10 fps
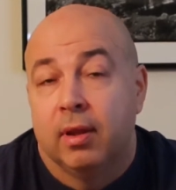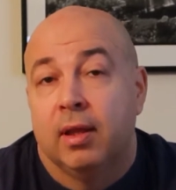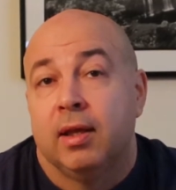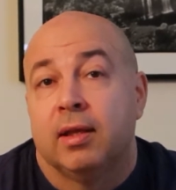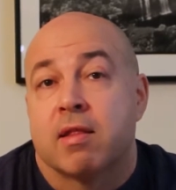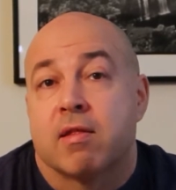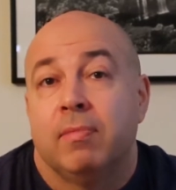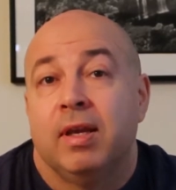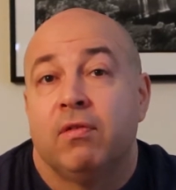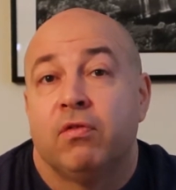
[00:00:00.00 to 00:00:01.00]
these
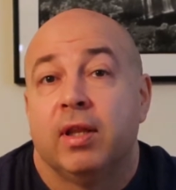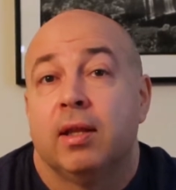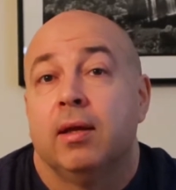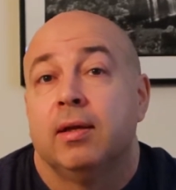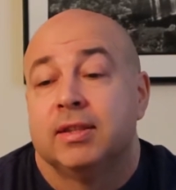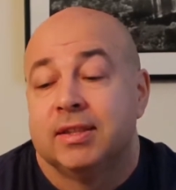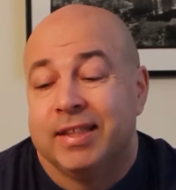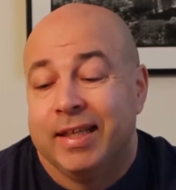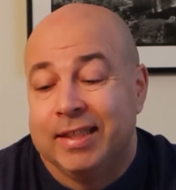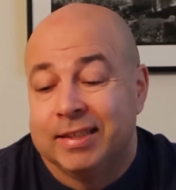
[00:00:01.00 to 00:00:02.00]
different
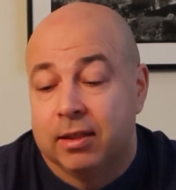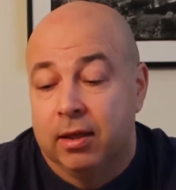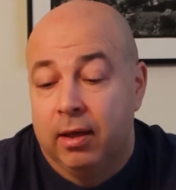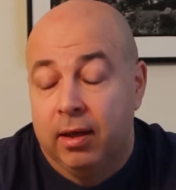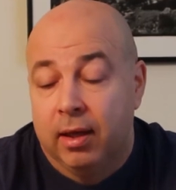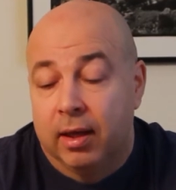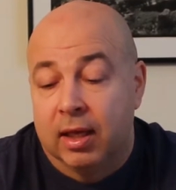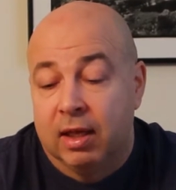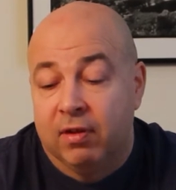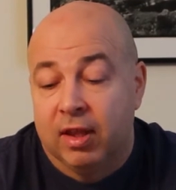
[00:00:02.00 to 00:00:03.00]
cities,
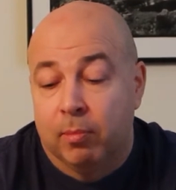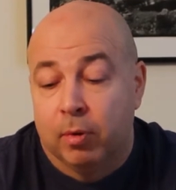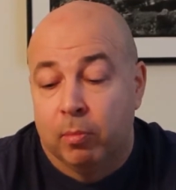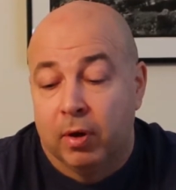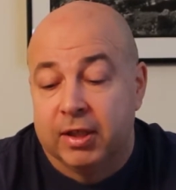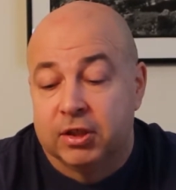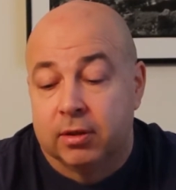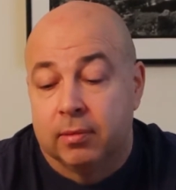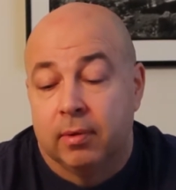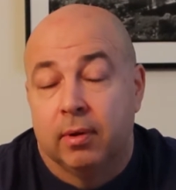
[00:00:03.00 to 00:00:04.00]
giving the population